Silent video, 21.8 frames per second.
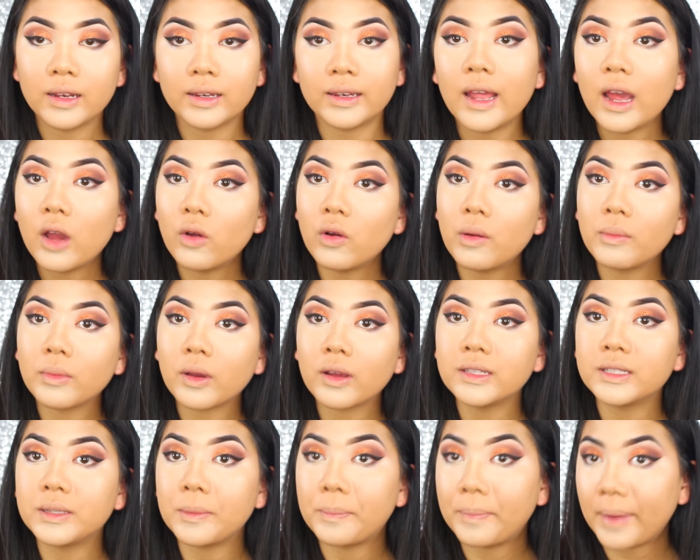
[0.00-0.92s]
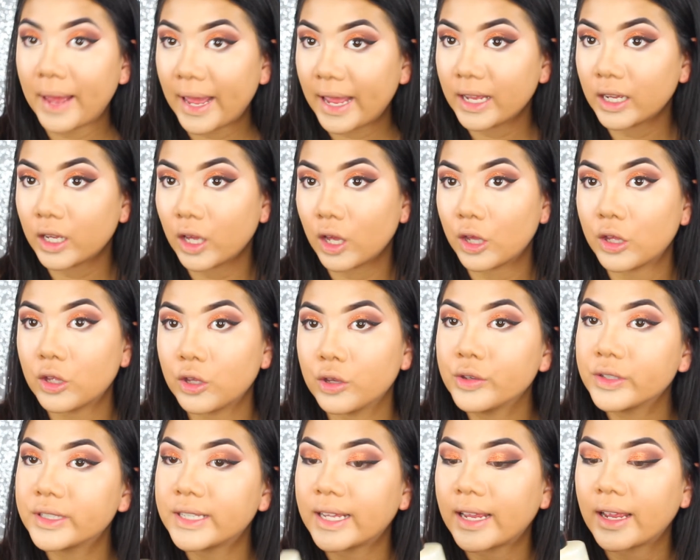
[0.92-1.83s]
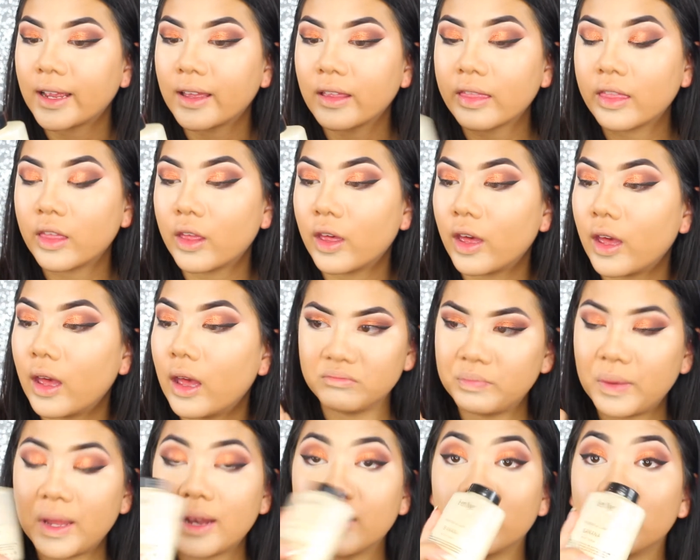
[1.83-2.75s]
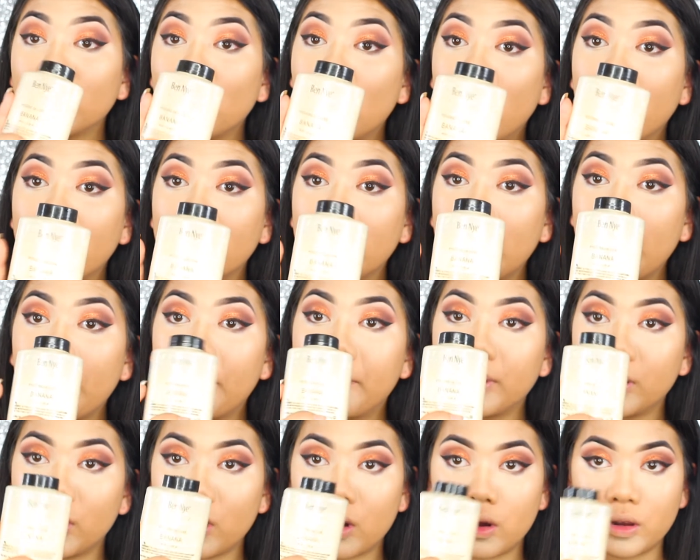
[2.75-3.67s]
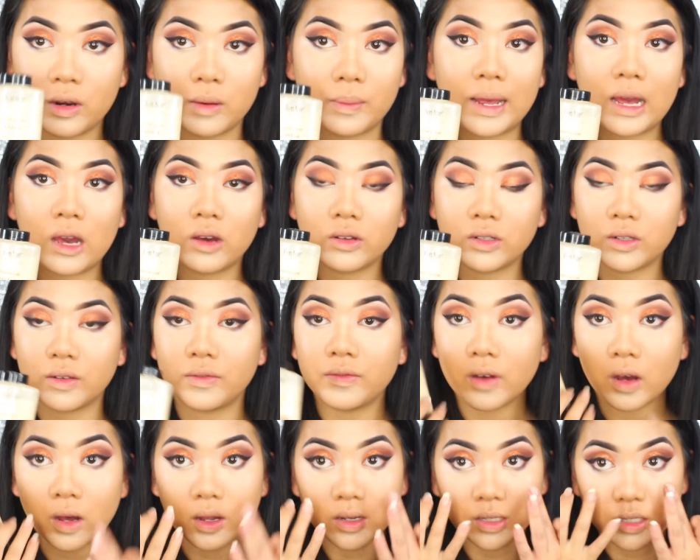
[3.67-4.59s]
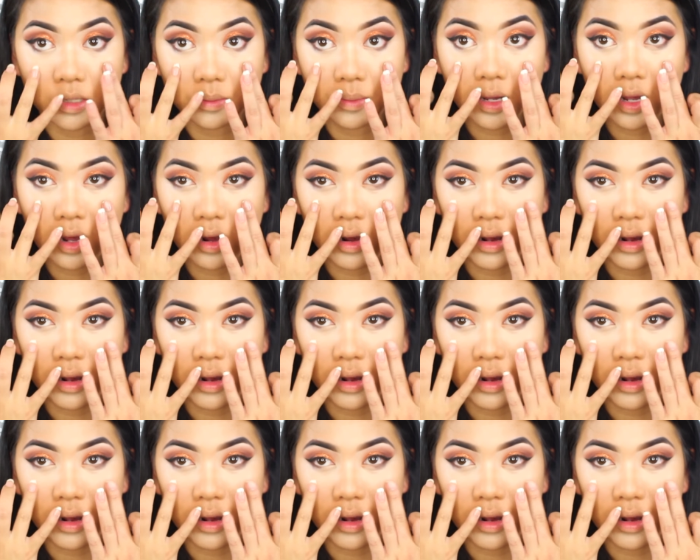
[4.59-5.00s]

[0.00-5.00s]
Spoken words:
Now I'm going to bake using the Benign Banana Powder for under my